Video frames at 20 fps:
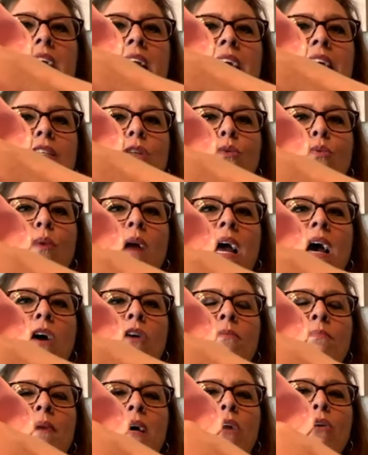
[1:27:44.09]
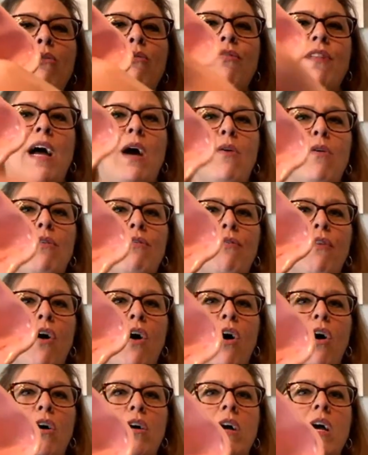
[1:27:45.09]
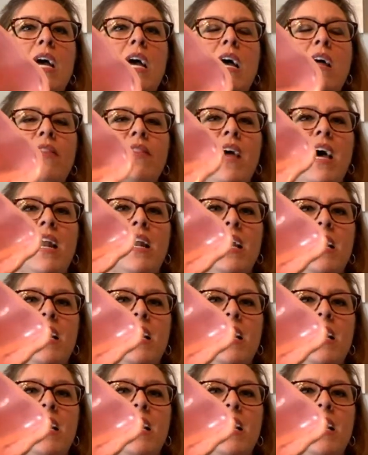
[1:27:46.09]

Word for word: It has a round metal flower frog that